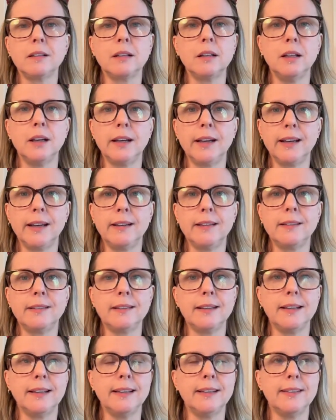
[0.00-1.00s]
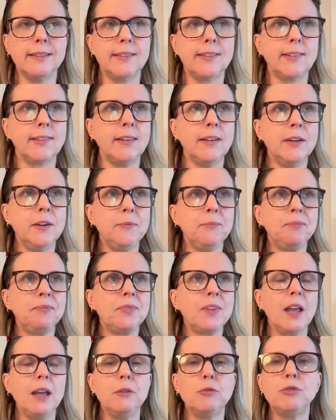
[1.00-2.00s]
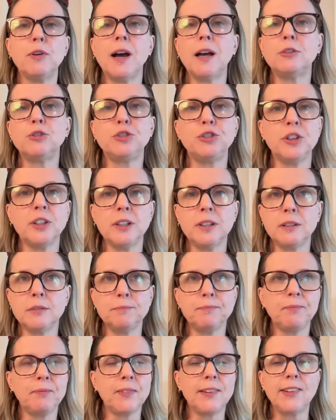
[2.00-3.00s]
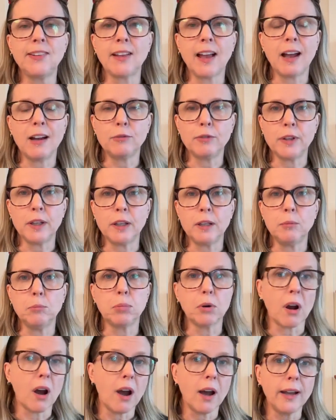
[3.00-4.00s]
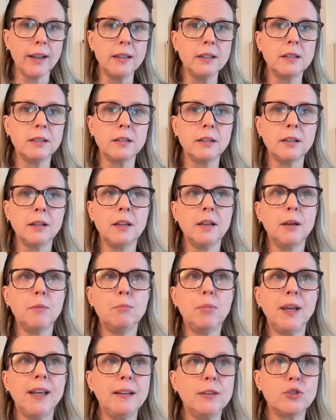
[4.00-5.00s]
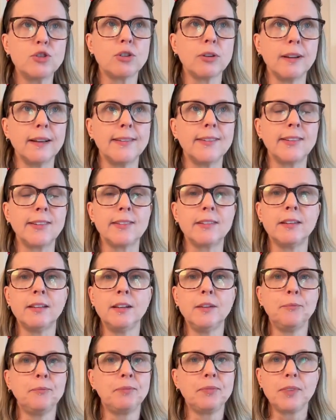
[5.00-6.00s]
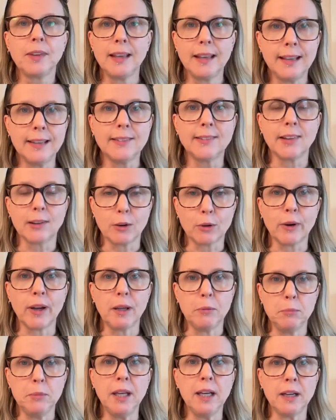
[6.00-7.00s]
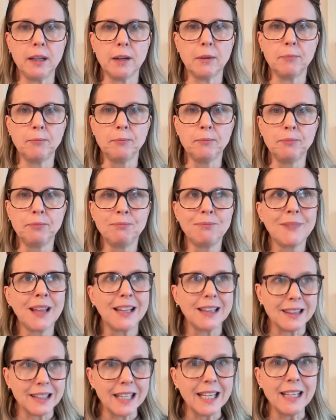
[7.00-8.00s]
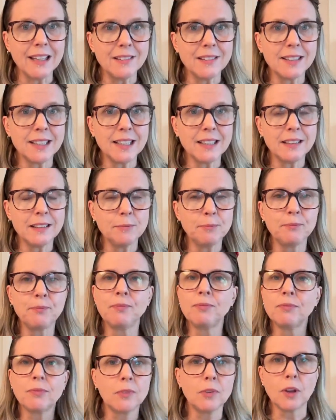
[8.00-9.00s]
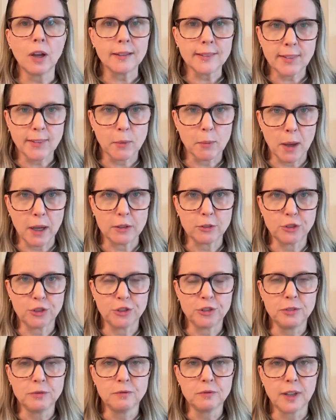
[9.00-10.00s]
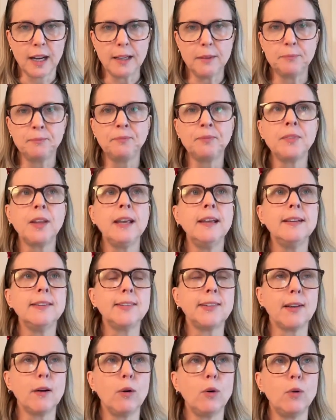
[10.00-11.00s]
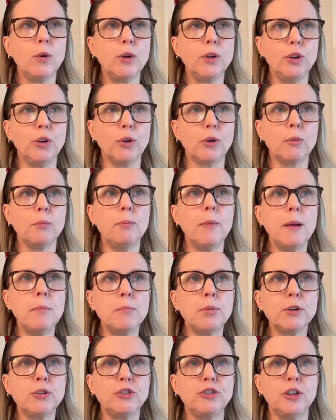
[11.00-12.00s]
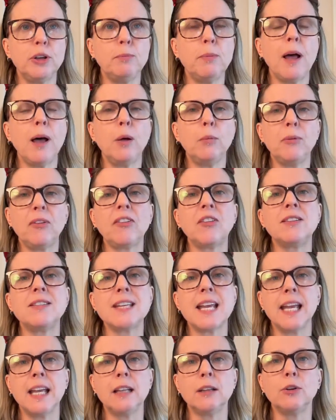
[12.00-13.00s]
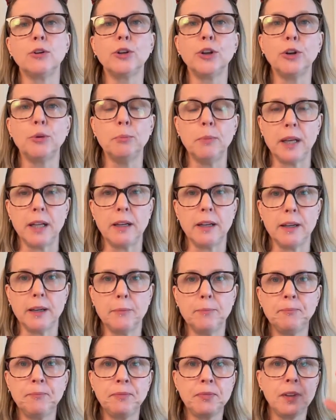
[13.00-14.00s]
client is a fashion savvy bride, Pinterest is a great medium. LinkedIn, not so much, right? So your membership helps to tailor your medium,